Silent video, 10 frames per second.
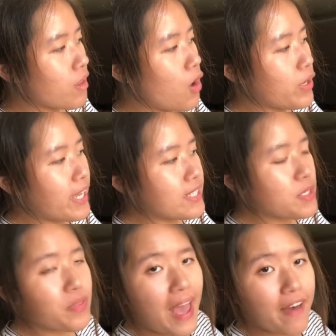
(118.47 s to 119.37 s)
Okay, so
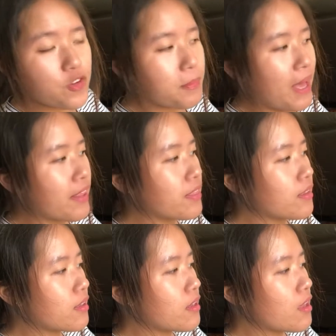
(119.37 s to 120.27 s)
the aftermath.
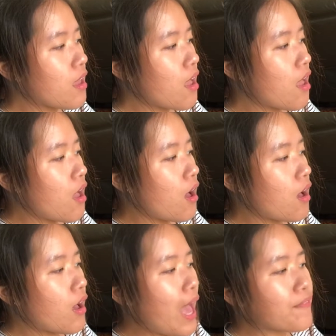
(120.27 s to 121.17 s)

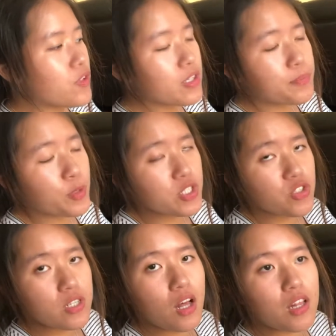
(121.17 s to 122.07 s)
After
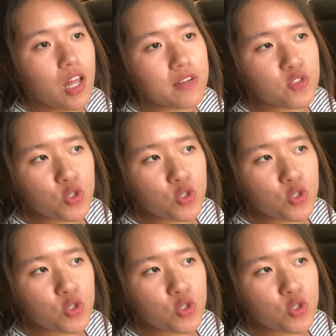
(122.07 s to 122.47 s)
liberation, a lot of